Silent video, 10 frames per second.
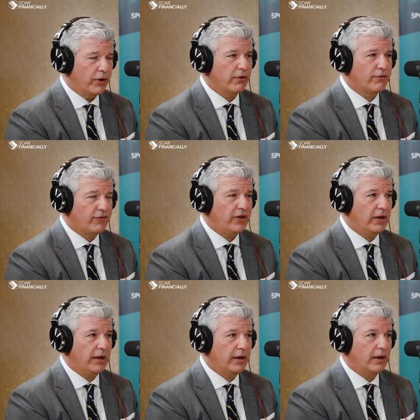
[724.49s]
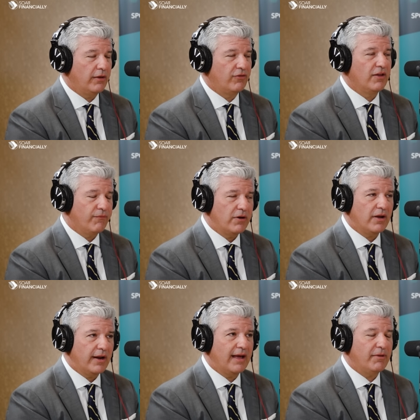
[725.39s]
what you're seeing is different
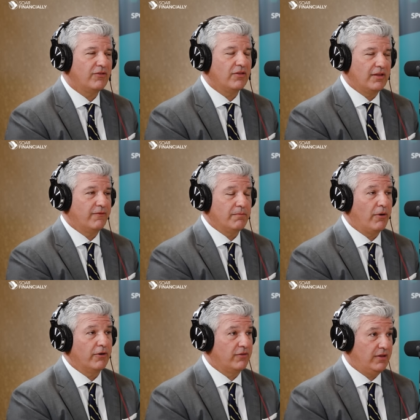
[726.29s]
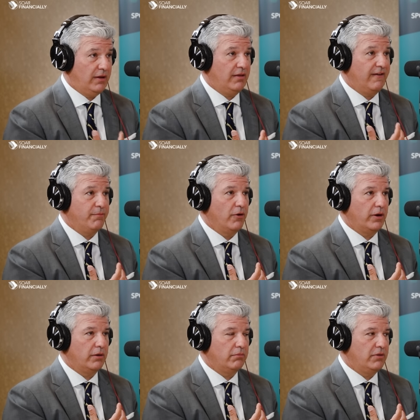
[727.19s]
dynamics in different parts of the ETF
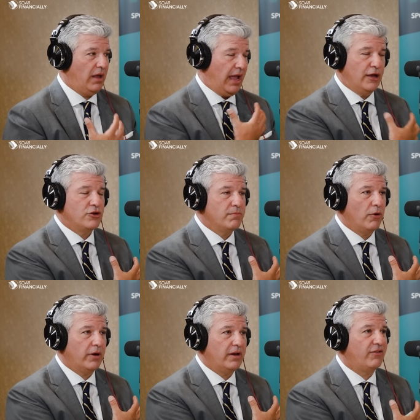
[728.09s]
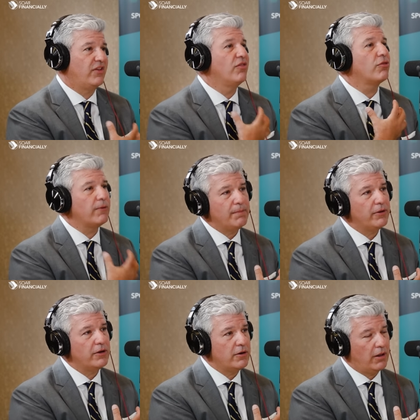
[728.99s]
market. The Asian market has seen $3
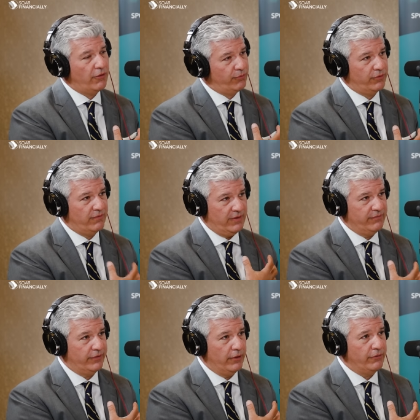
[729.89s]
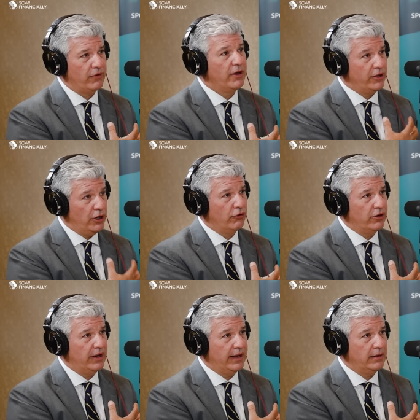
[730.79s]
billion worth of inflows year
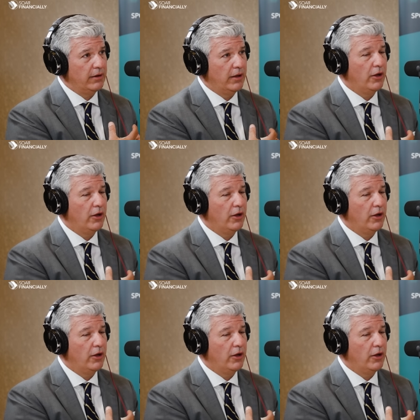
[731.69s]
to date.